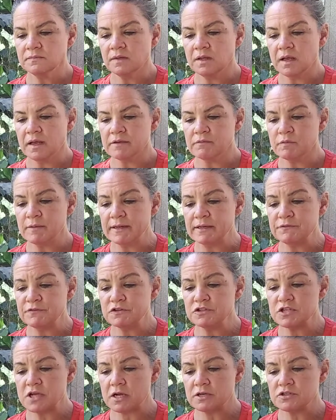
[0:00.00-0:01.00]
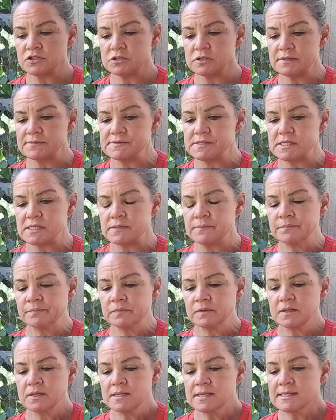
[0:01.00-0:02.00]
I ran for Dr. Livesey.
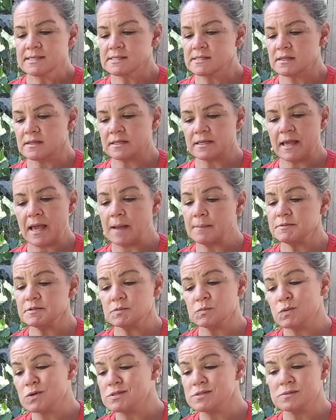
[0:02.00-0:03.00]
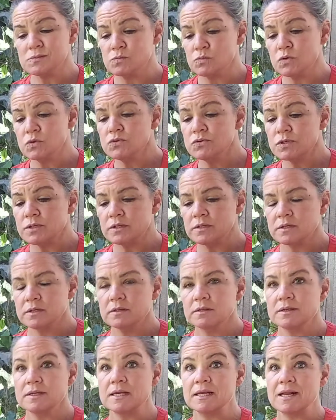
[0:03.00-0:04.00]
He said the captain wasn't wounded.
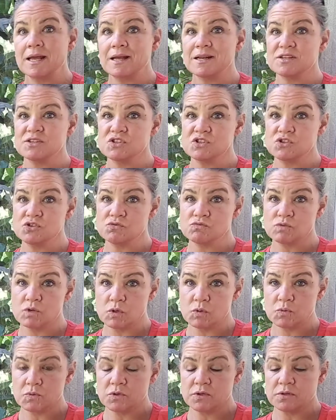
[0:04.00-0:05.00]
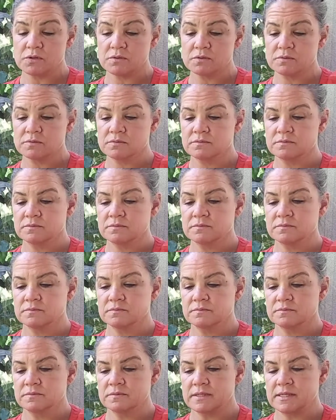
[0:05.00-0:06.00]
He had had a stroke.
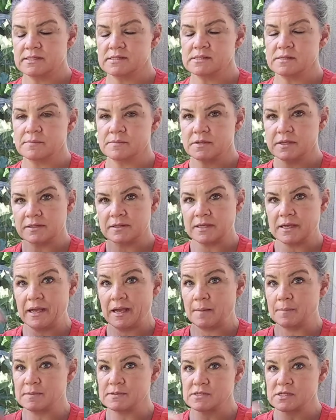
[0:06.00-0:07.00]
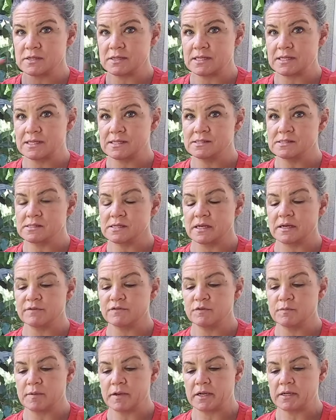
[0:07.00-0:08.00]
That's something that happens on the inside of
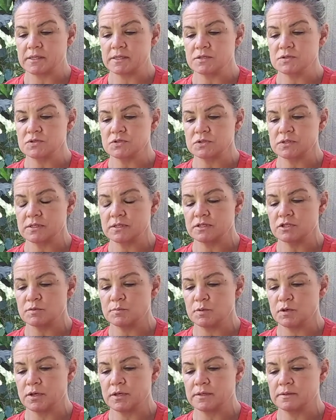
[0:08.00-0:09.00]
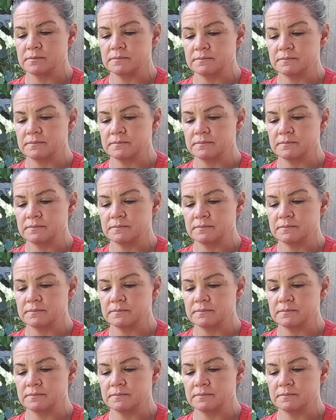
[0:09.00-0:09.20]
your body, usually in your brain.